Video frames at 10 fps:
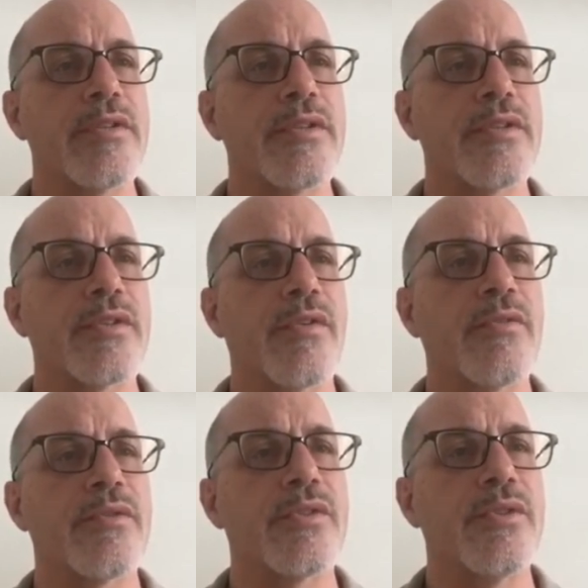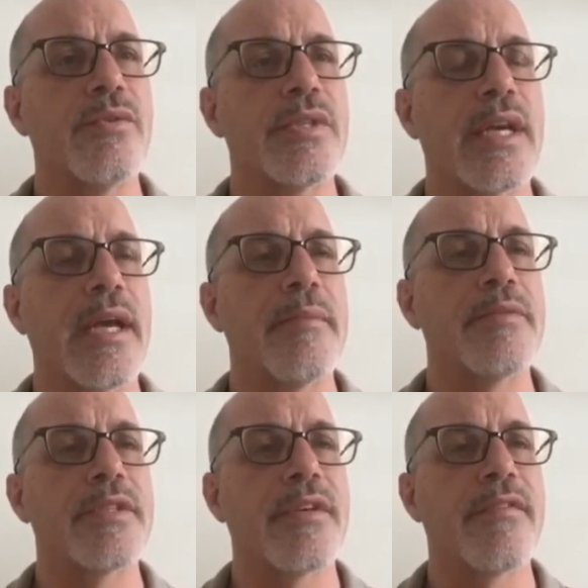so 2 times
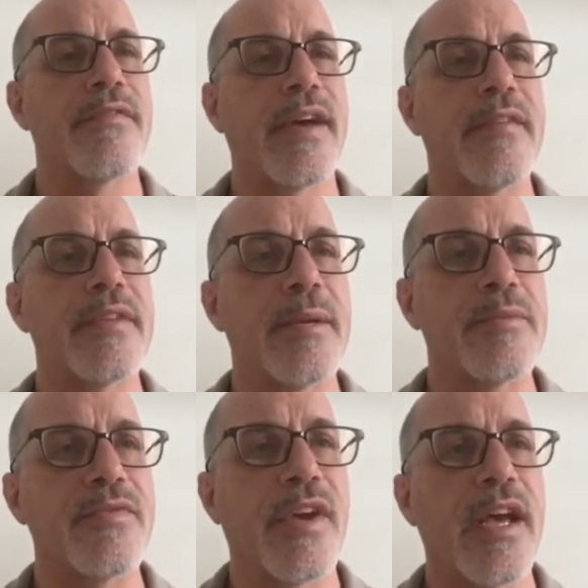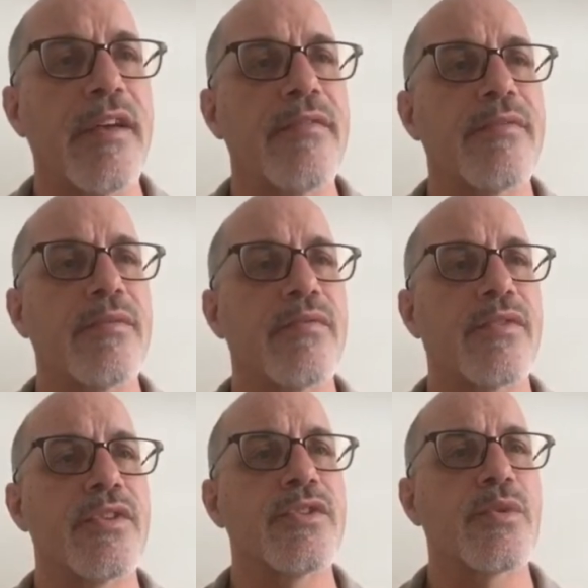the 5 times 5 for the
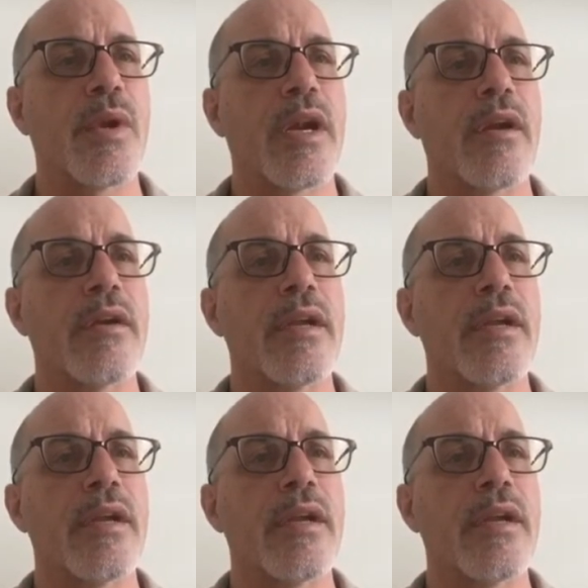square.